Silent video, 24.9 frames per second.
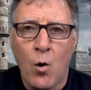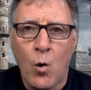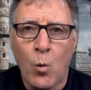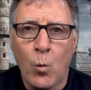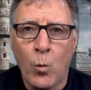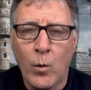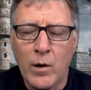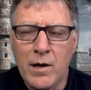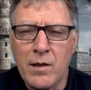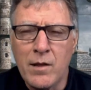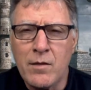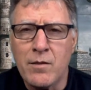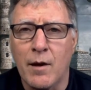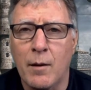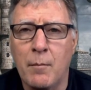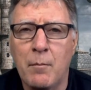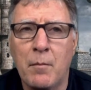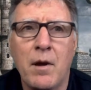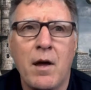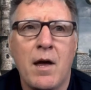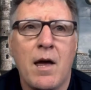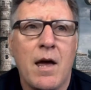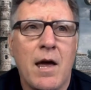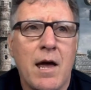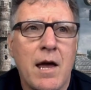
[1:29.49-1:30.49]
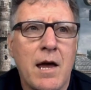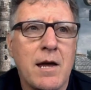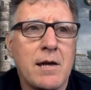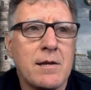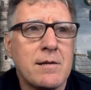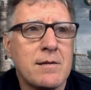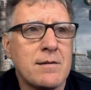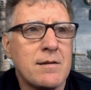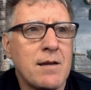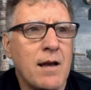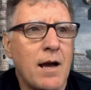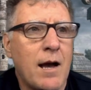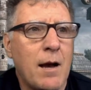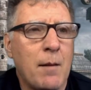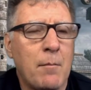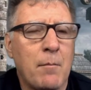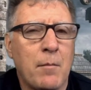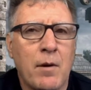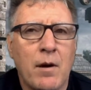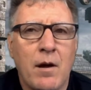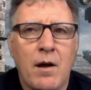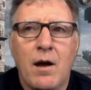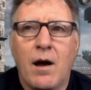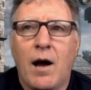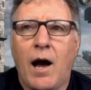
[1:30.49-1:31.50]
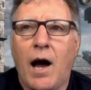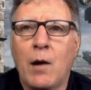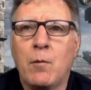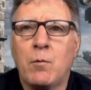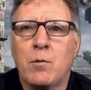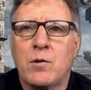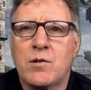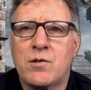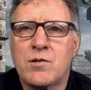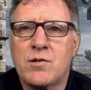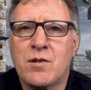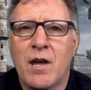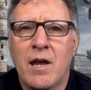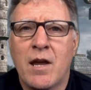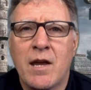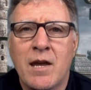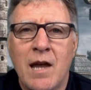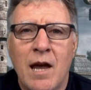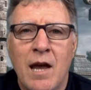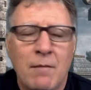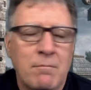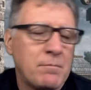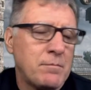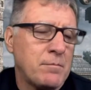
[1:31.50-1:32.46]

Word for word: One of them is, um, I would say,